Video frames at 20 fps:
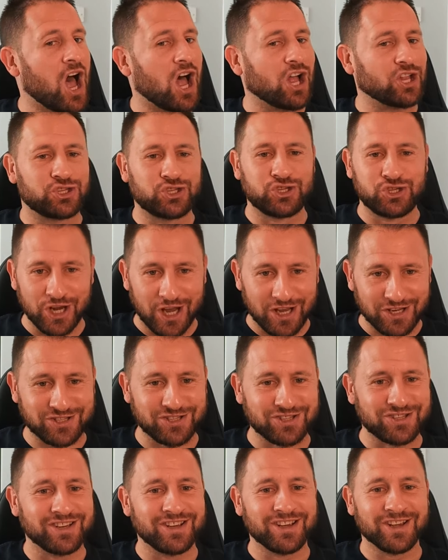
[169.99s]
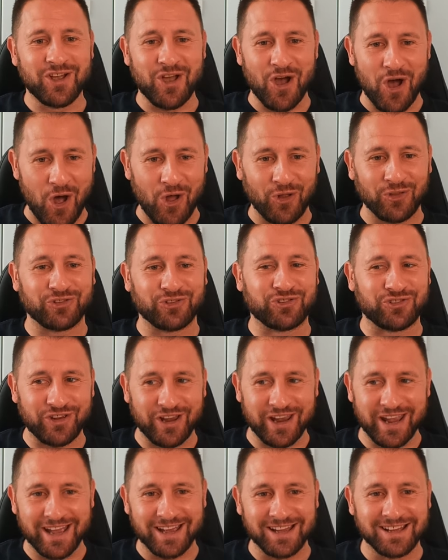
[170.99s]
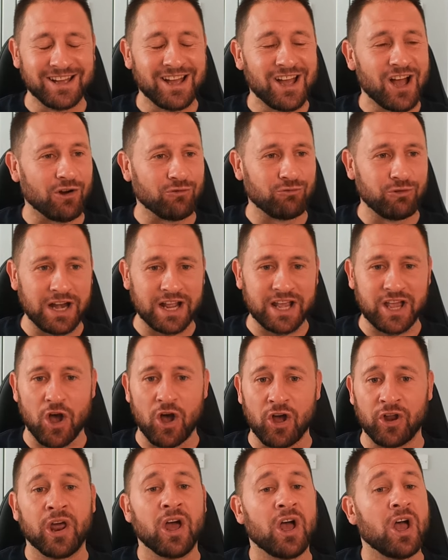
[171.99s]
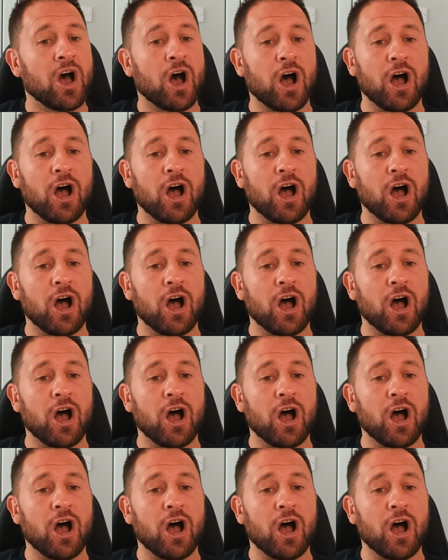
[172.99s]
I just can't see it. I really can't.